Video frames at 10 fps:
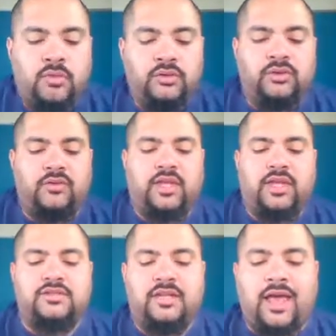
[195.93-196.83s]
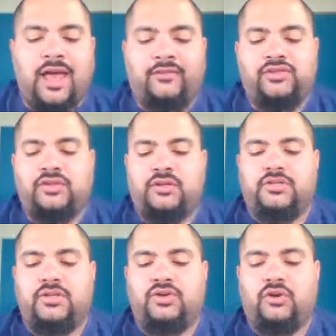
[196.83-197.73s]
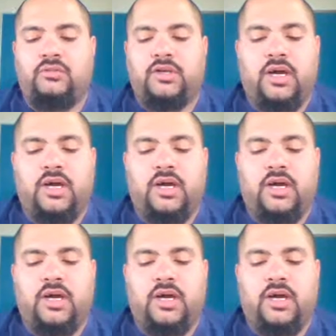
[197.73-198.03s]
Most of the kids laugh. Sure, it's a joke,